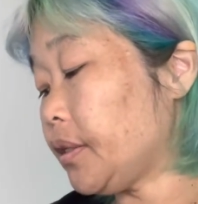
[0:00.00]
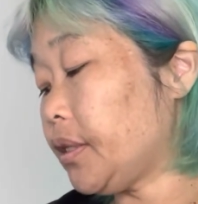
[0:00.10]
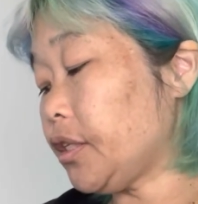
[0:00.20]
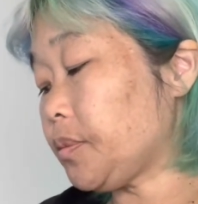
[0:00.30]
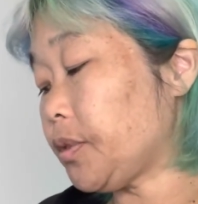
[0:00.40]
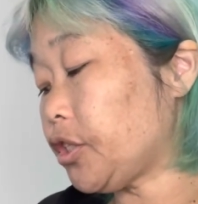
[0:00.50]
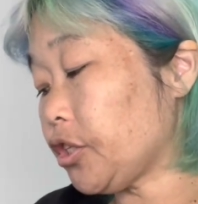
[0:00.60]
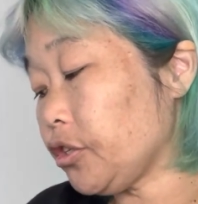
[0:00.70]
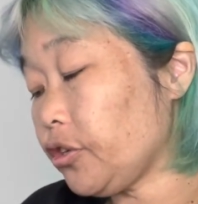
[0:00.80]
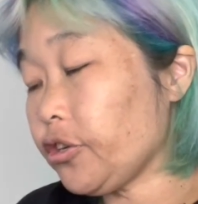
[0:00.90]
this
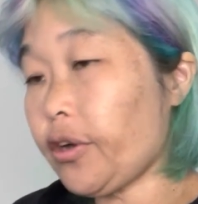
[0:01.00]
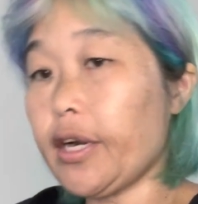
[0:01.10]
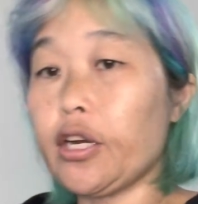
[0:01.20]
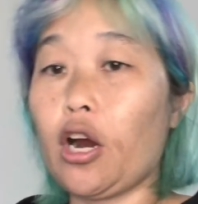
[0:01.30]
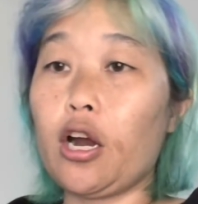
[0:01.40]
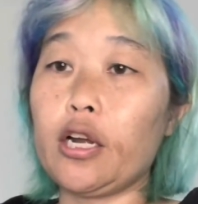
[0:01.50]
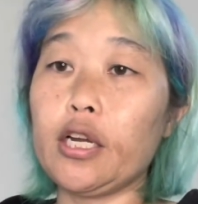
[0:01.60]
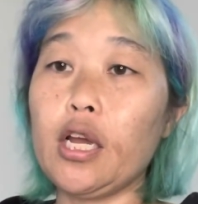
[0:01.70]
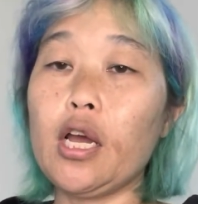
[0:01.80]
particular credit card.